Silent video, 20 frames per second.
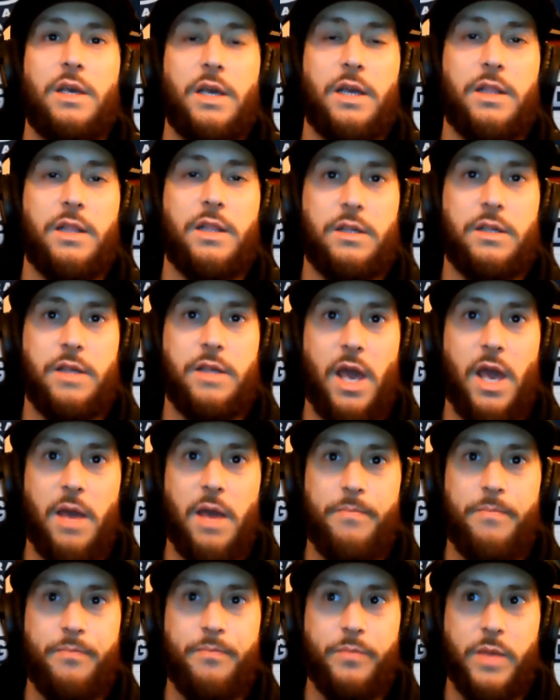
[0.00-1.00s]
in this
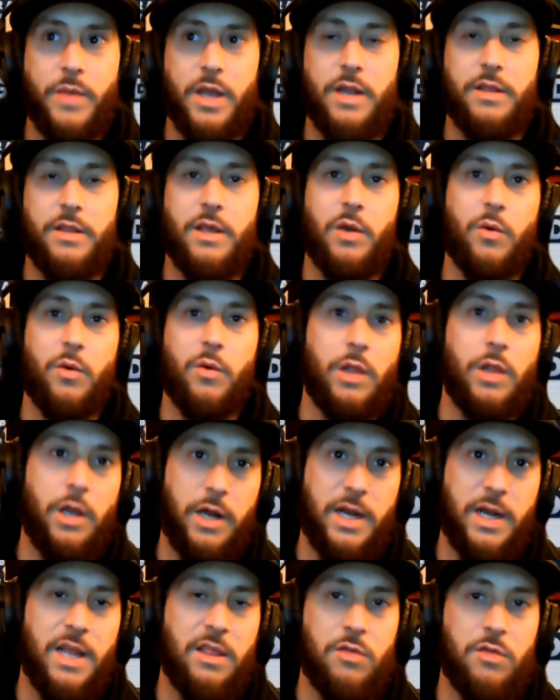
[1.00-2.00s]
game. And I think we're
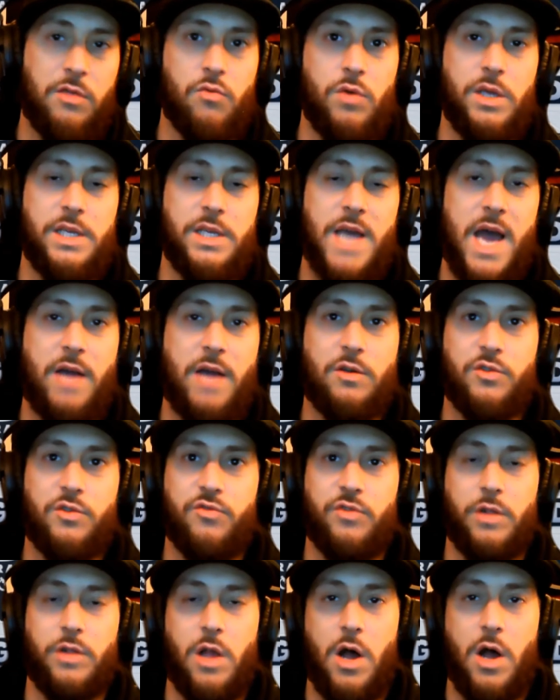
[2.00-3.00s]
looking at 3 tackles
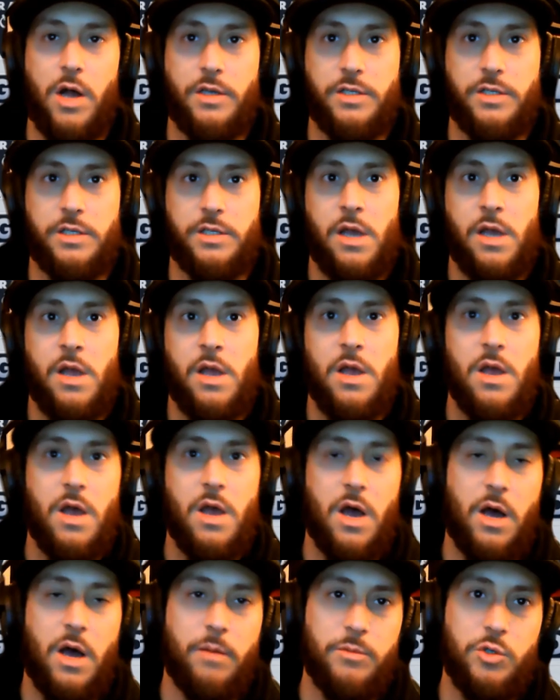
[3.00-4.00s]
for loss,
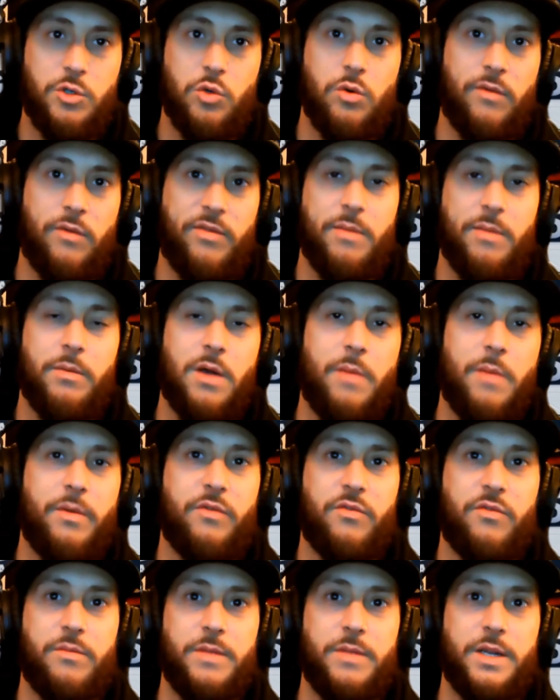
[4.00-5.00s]
2 of them coming
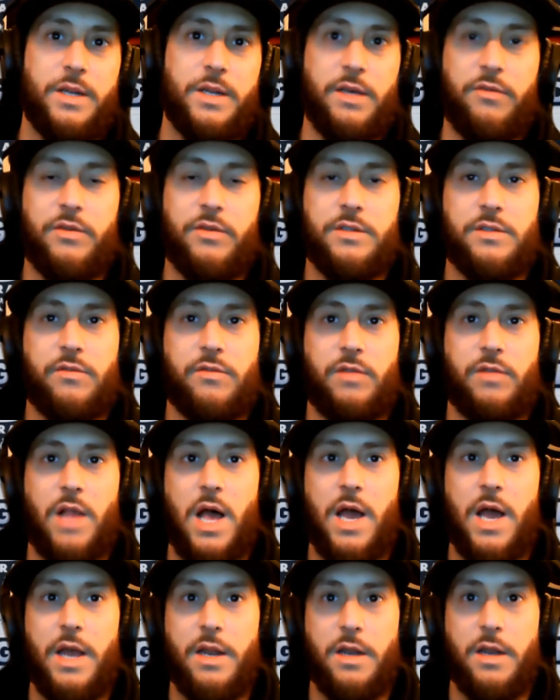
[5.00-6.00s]
from the defensive
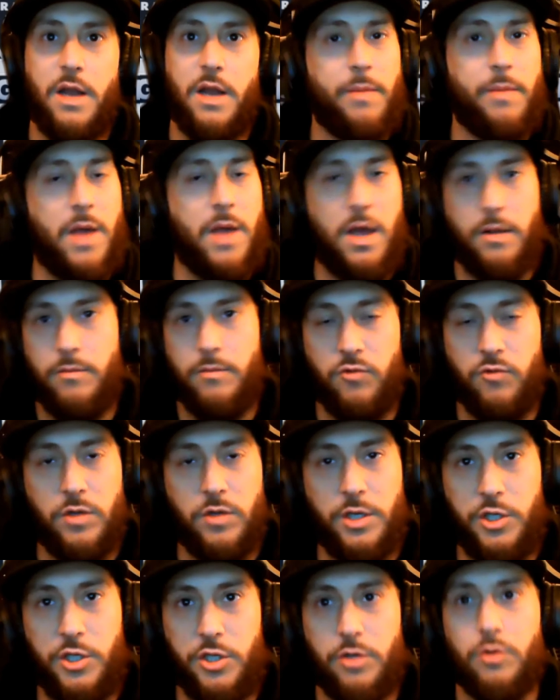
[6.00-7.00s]
line. I'm not
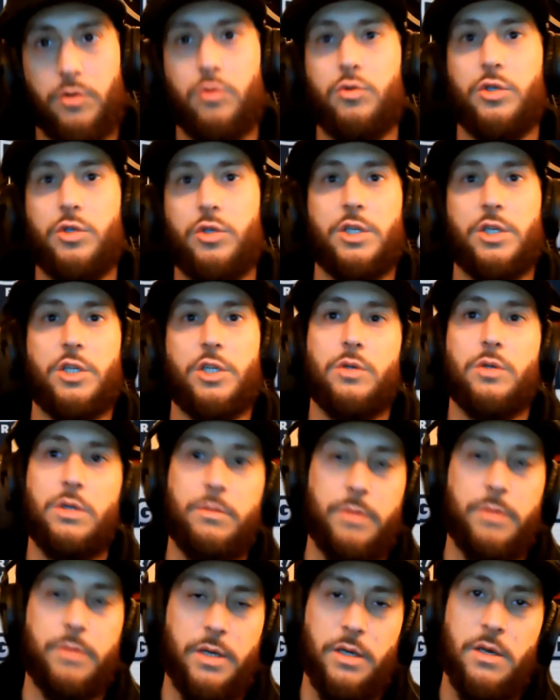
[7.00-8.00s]
really sure who's going to do
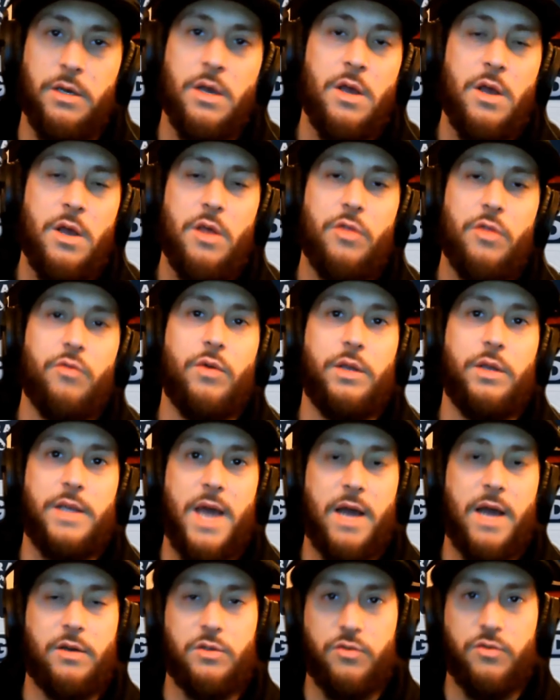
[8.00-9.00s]
it, but 3
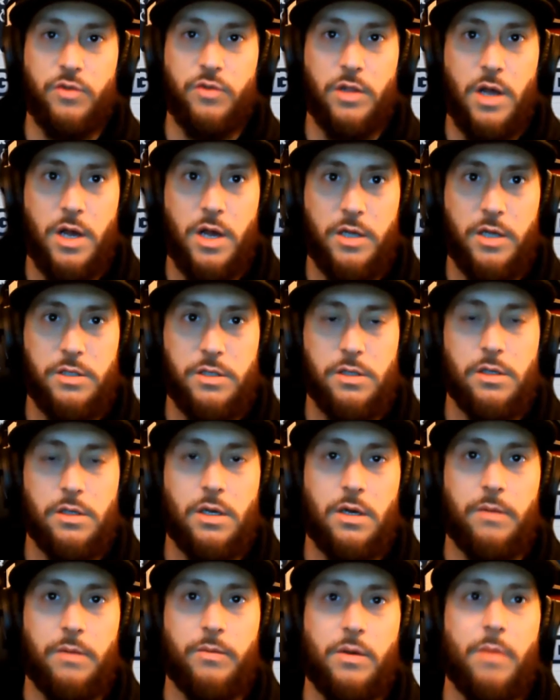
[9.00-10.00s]
tackles for loss,
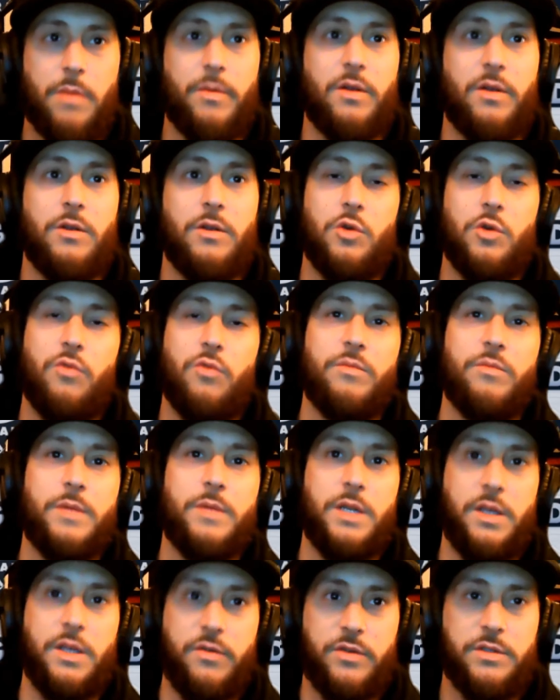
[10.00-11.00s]
coming 2 from the
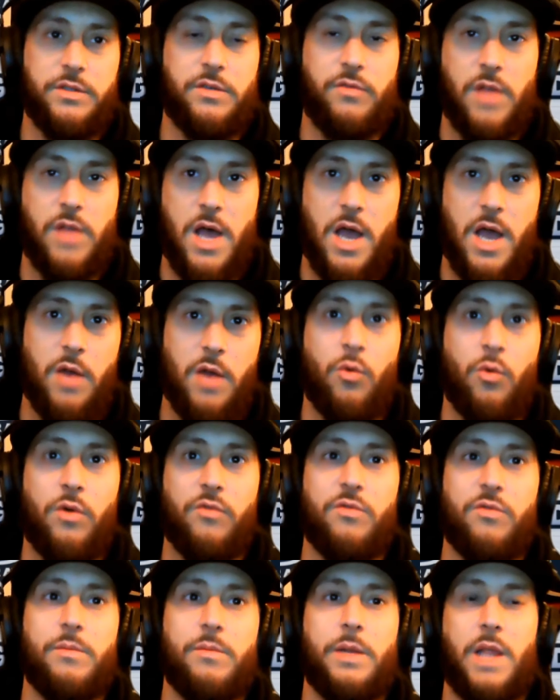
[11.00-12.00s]
defensive line, 1
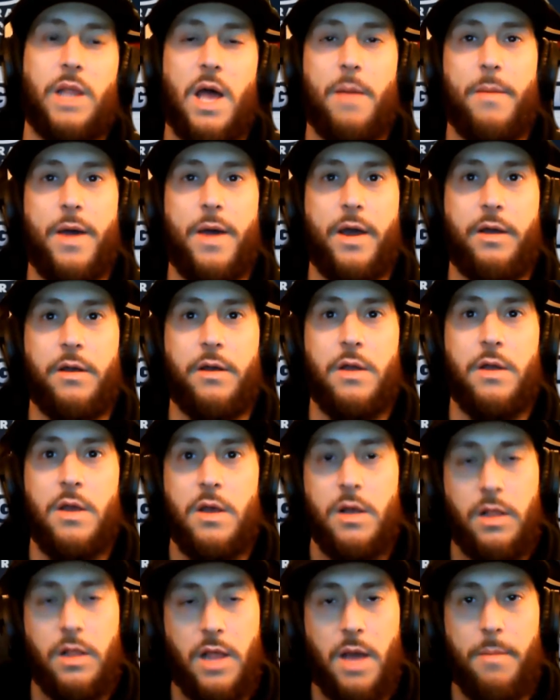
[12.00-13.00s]
from a
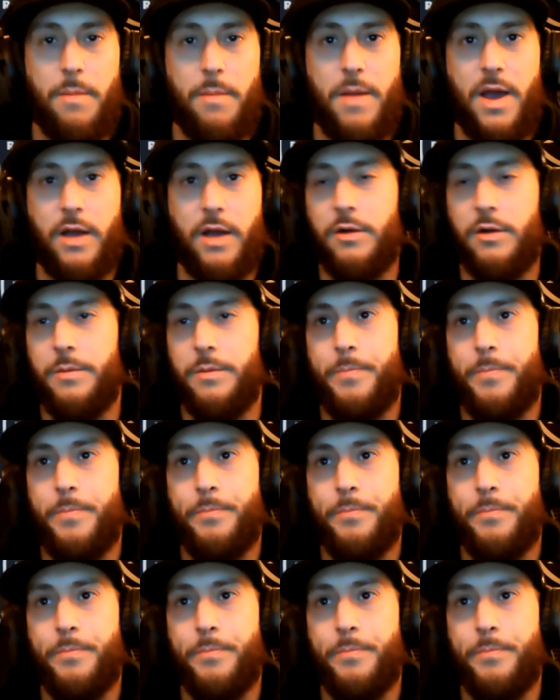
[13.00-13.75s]
linebacker.